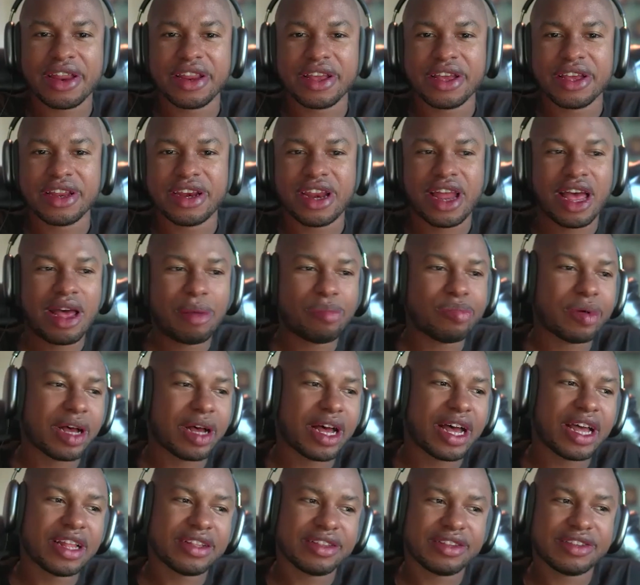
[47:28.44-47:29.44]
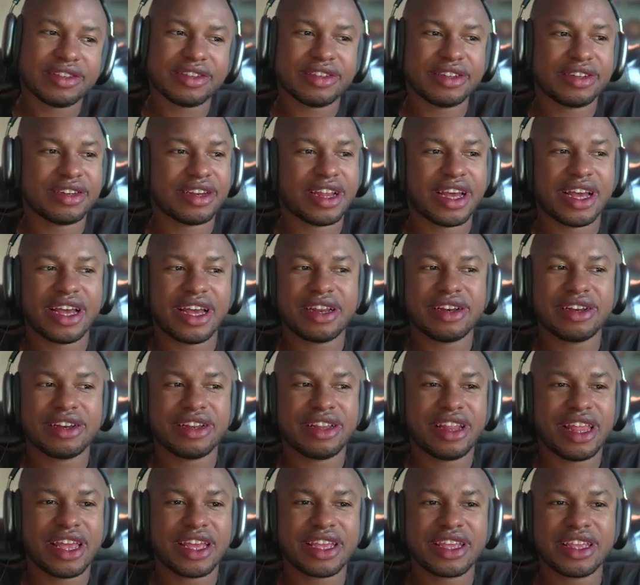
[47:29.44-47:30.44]
bots, not
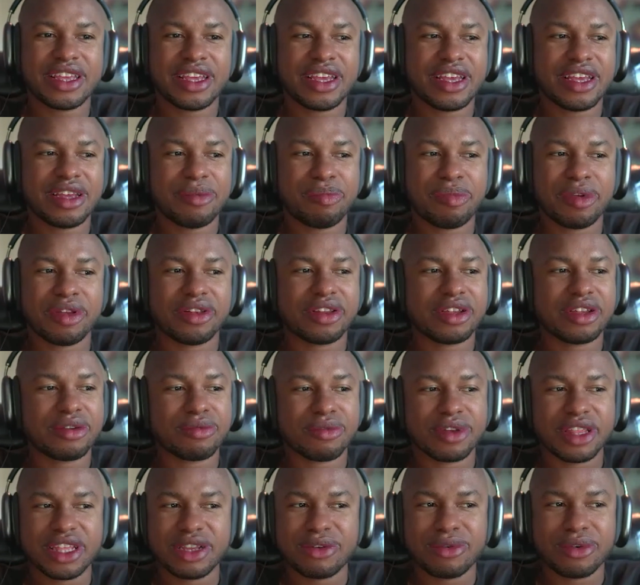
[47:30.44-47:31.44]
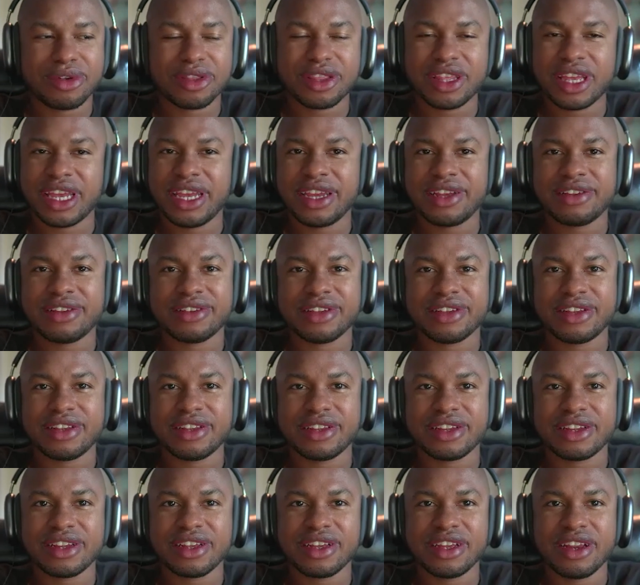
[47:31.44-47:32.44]
like building really cool things, and
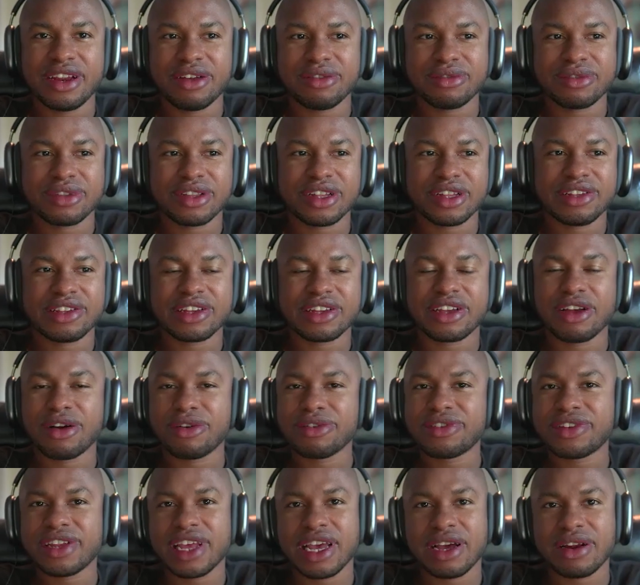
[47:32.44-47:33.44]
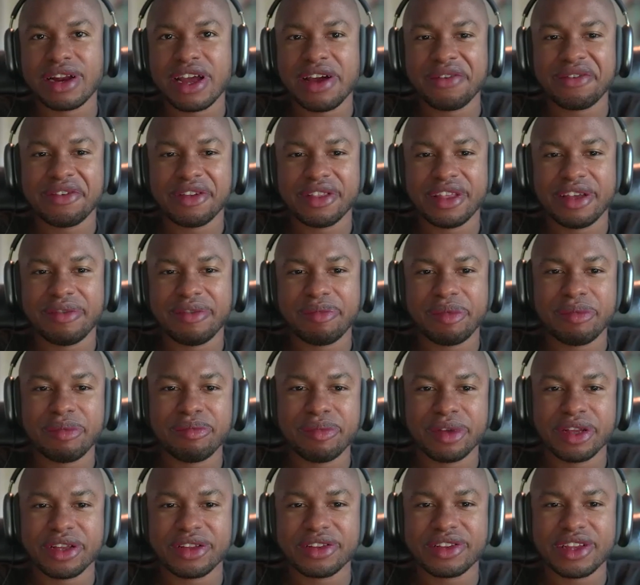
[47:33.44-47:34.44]
it's a ghost town after they've been
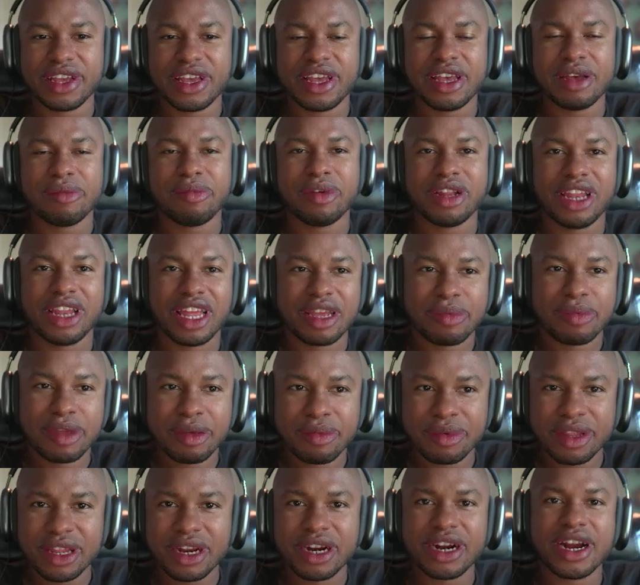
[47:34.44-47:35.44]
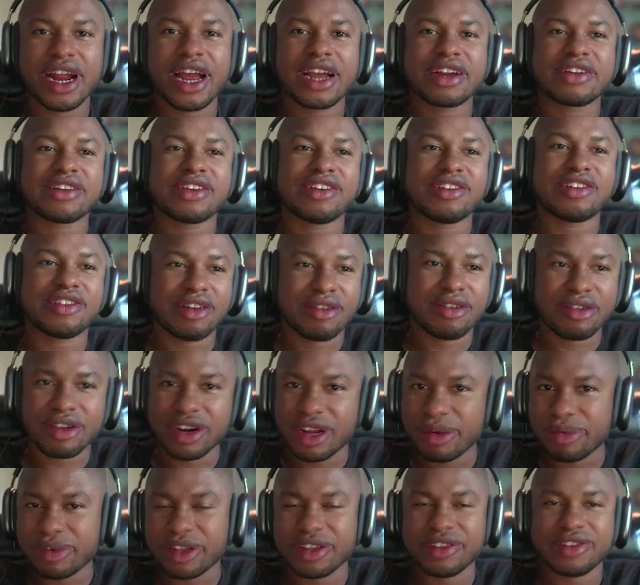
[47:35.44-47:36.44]
built, but like people that are actually showing
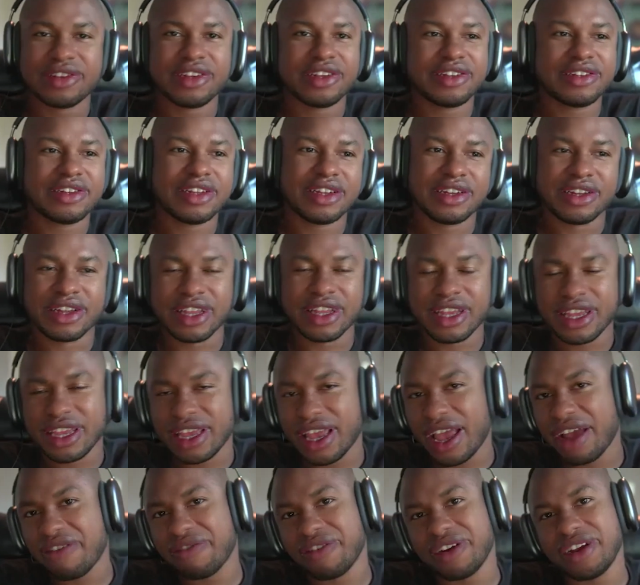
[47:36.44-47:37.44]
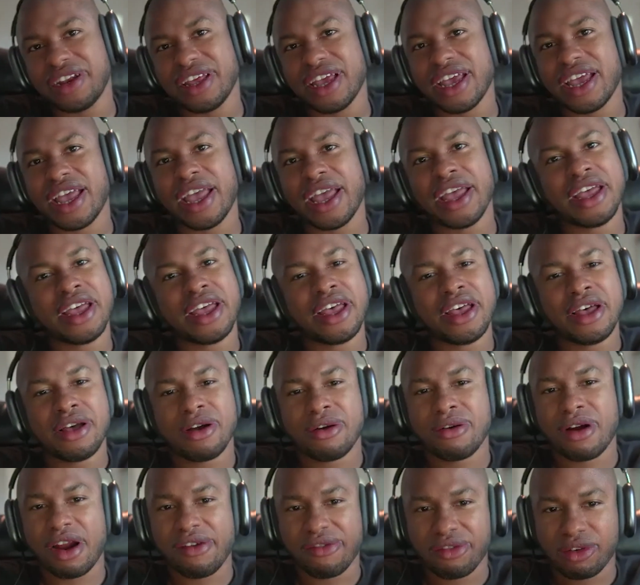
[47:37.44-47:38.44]
up consistently every day
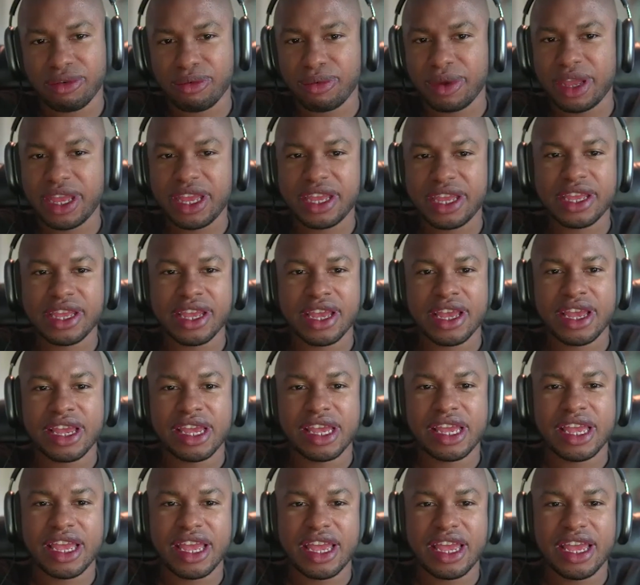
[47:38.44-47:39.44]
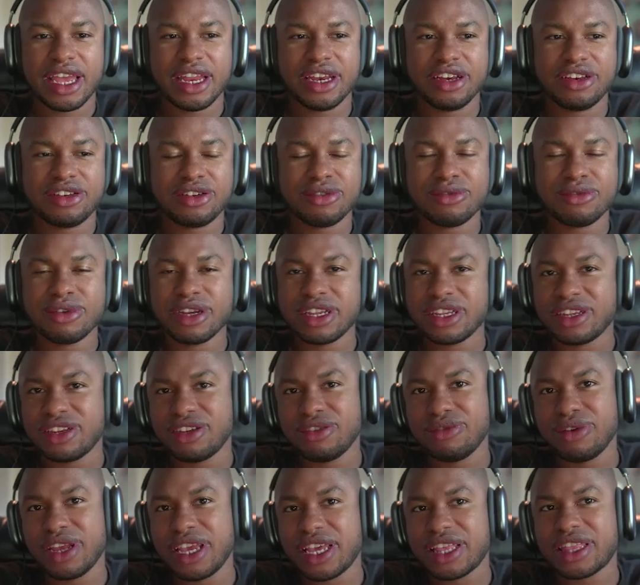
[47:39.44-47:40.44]
or every week and doing
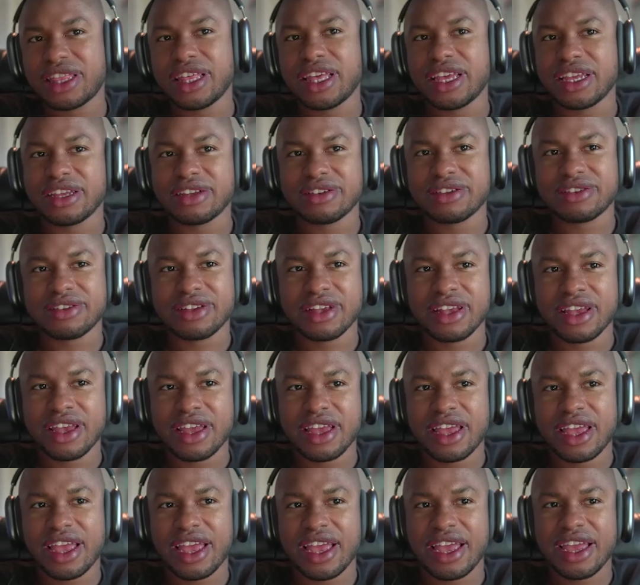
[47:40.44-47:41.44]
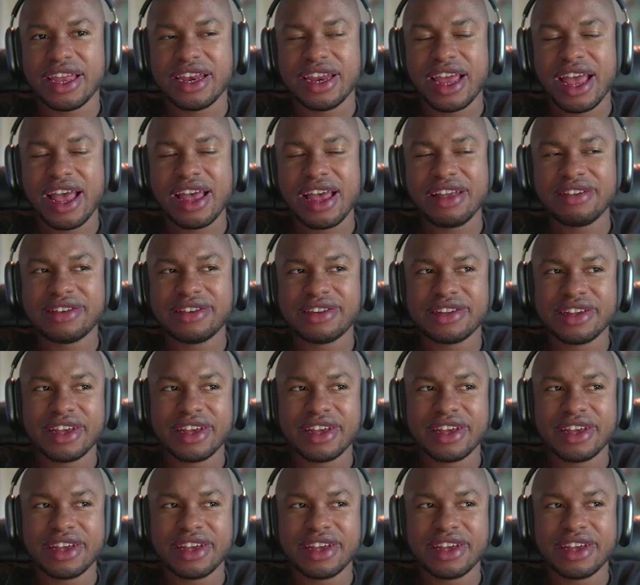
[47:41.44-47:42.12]
unique things. And as